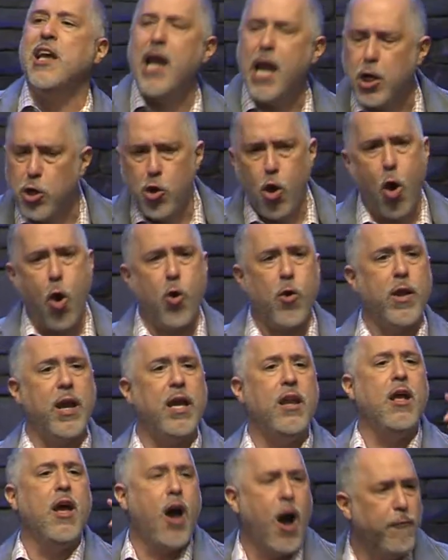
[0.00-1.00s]
Ignore
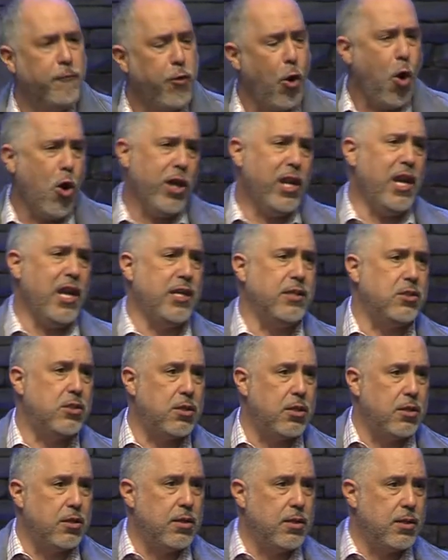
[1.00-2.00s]
it. Avoid
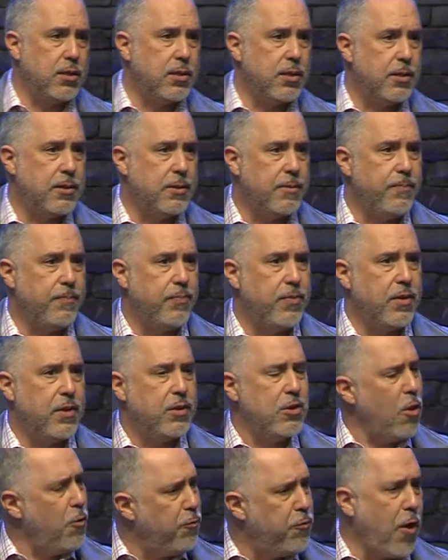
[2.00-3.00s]
it.
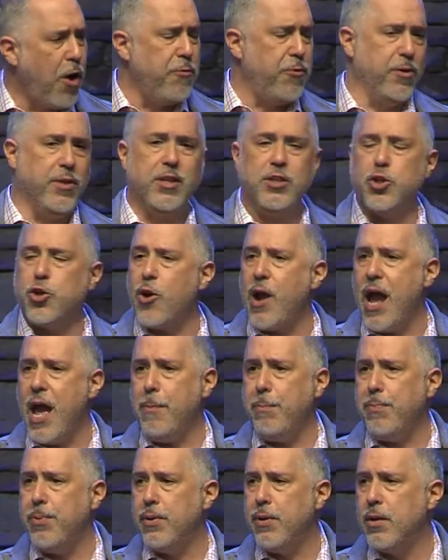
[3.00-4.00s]
Don't fall for the
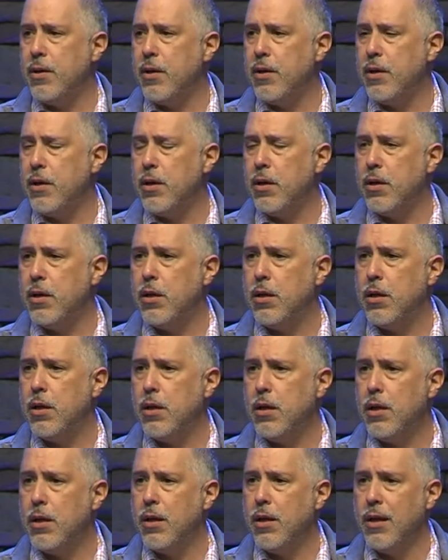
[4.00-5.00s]
trap.
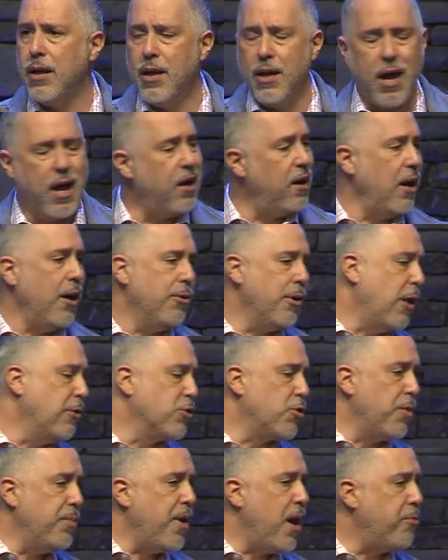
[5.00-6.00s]
Uh, I, I
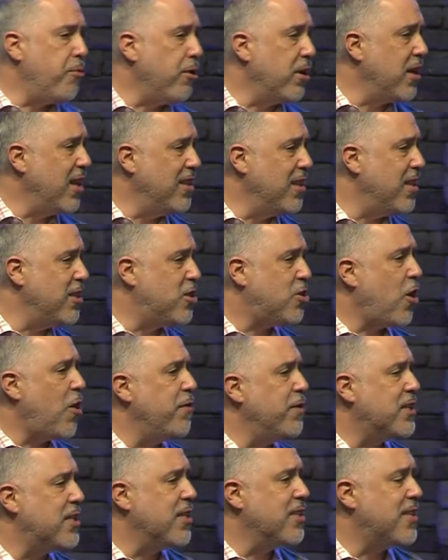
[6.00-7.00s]
was remembering in these
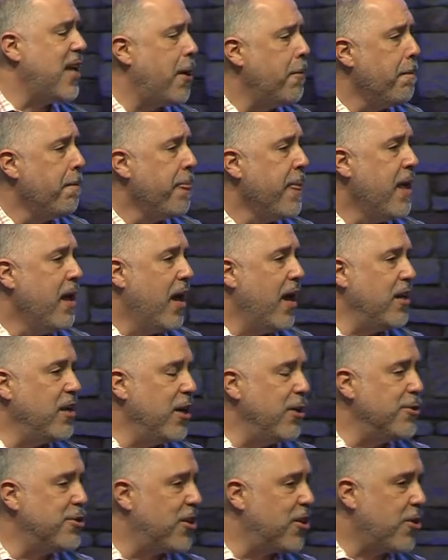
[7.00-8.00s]
services that uh,
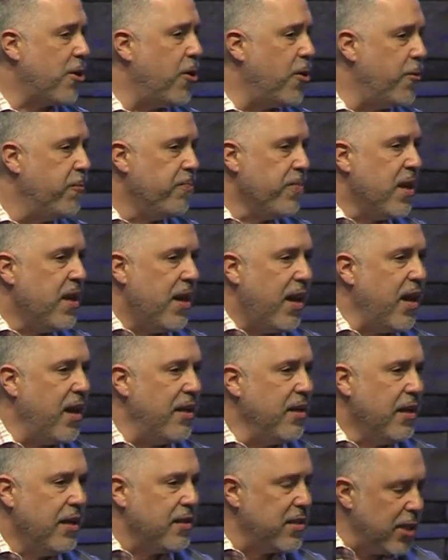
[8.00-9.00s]
years ago,
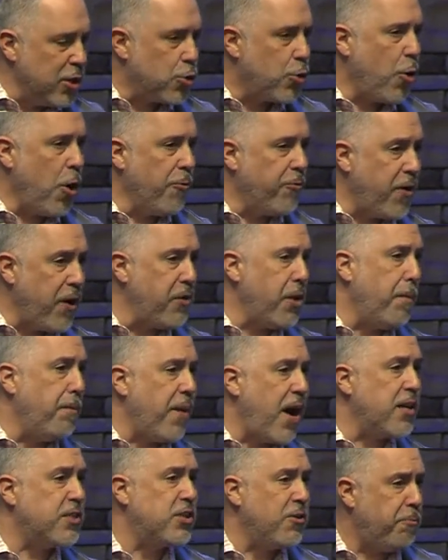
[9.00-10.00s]
uh, this girl found a
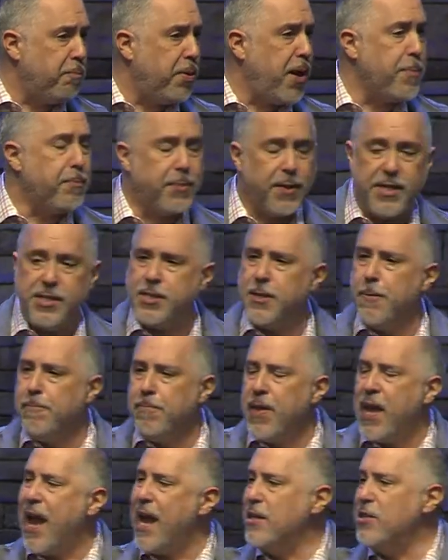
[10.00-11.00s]
box of puppies
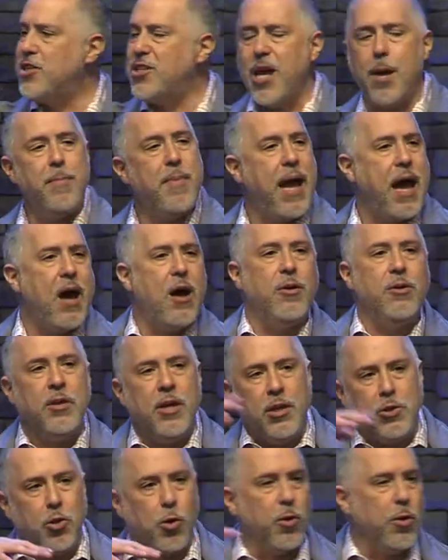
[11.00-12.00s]
and
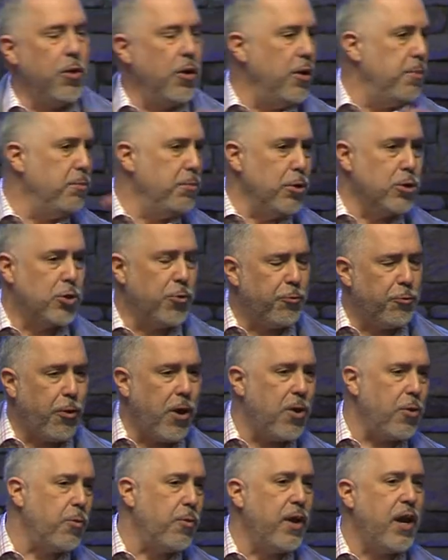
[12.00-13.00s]
somehow through a mutual
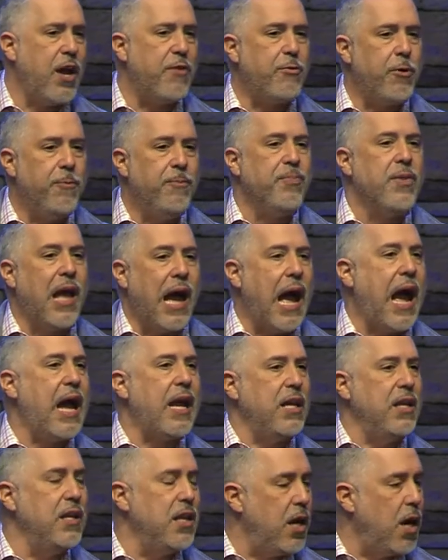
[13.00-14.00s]
friend or whatever,
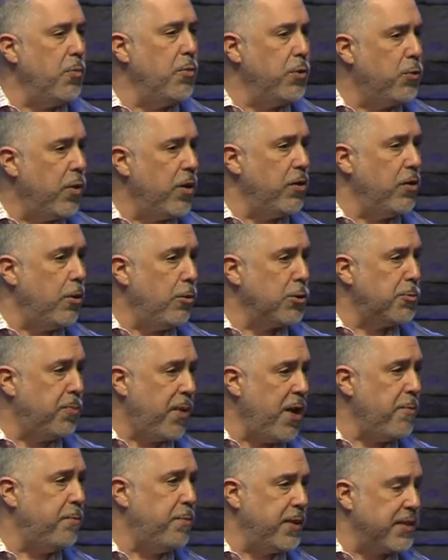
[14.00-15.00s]
I ended up with one of those
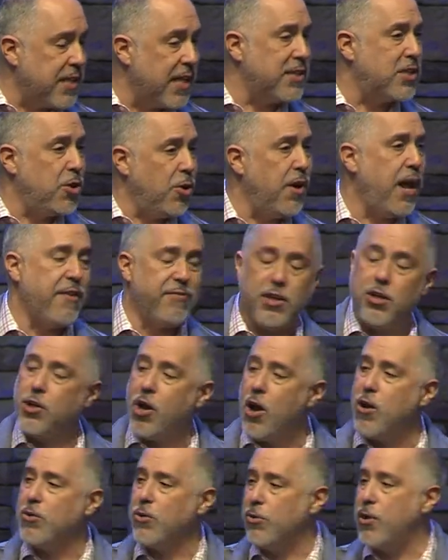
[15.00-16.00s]
puppies. I still have the
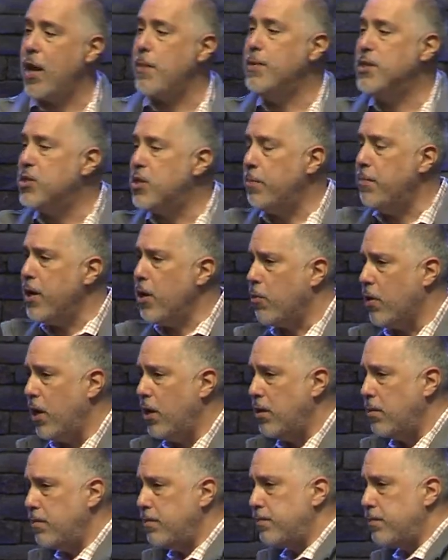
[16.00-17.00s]
dog. Her name is
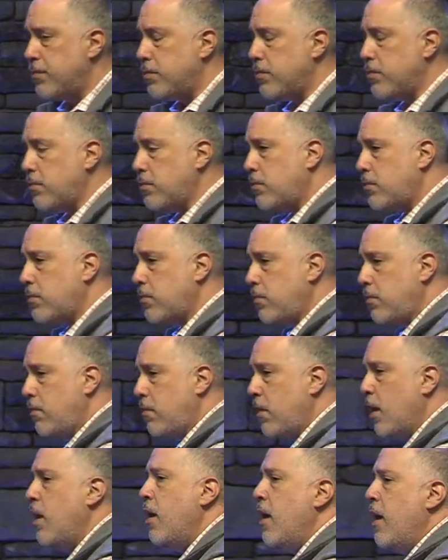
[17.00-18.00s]
Amira.
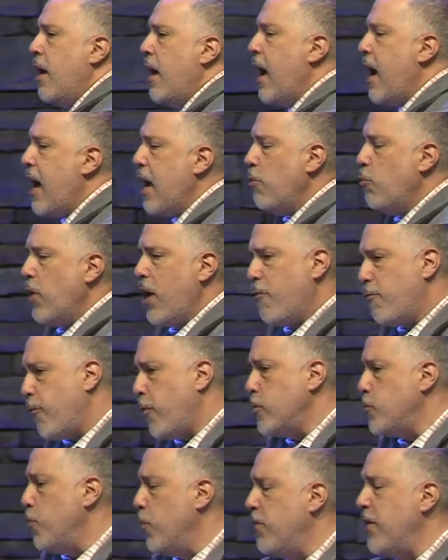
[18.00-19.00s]
And when I
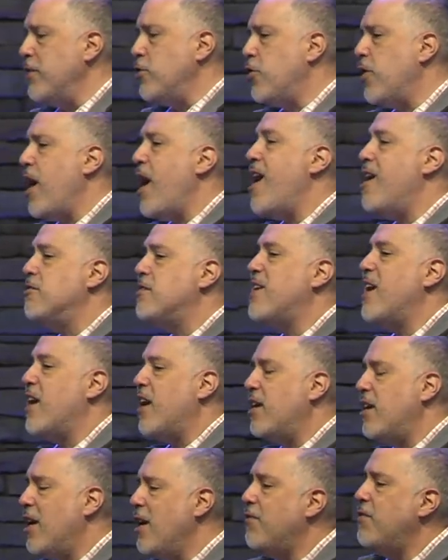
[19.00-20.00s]
first moved into the house that
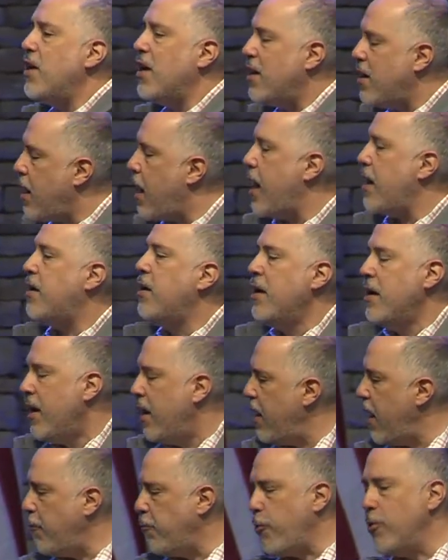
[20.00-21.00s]
I lived in, I
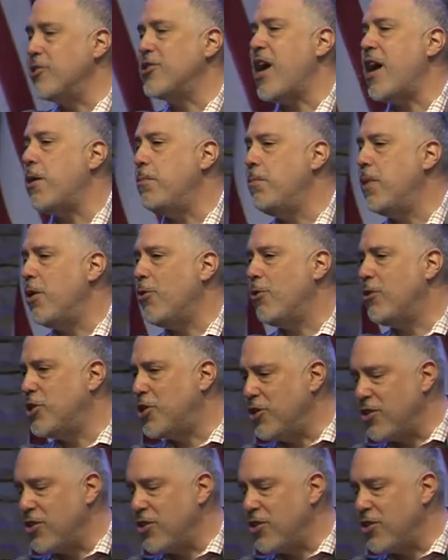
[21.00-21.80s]
and I first got Amira.